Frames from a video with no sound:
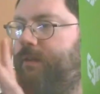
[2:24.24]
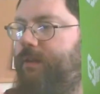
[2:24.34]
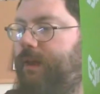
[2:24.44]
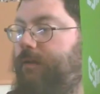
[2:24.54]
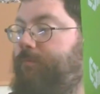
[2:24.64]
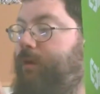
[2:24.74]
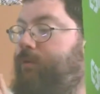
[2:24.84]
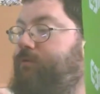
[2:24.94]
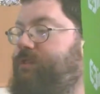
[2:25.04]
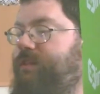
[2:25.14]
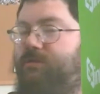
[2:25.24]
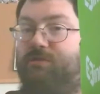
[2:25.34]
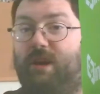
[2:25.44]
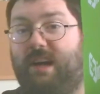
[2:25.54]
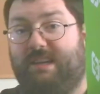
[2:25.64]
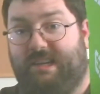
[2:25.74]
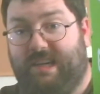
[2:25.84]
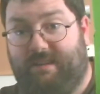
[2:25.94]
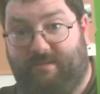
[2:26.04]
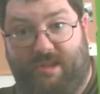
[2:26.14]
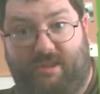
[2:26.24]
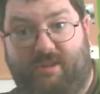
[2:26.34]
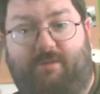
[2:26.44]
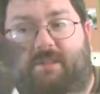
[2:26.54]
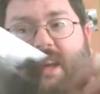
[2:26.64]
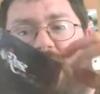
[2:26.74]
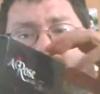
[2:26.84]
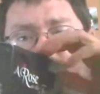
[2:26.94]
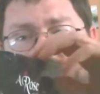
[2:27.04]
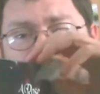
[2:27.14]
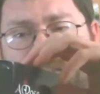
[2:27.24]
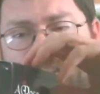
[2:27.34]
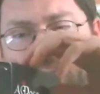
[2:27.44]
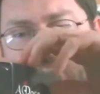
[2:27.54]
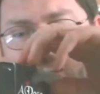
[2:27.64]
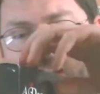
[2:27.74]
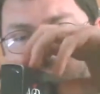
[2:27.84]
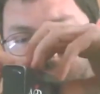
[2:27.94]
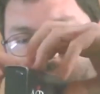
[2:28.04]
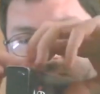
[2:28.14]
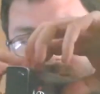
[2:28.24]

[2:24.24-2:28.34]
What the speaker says: A Rose in the Twilight, which sold out, and this